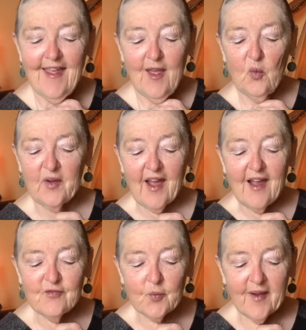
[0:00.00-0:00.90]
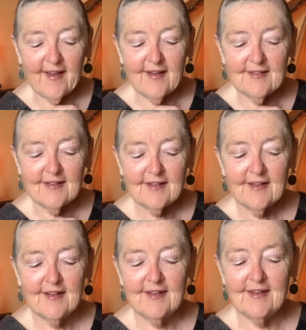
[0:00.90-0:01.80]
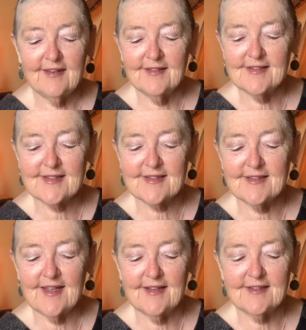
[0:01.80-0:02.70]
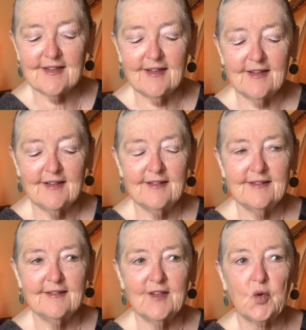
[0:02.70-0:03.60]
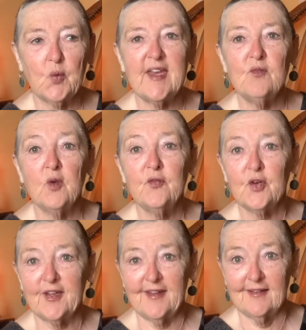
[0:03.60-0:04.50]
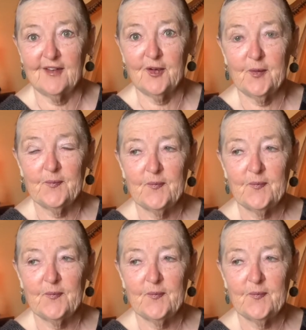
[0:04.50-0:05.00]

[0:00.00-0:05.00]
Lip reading: And what I've read is that the Green River Killer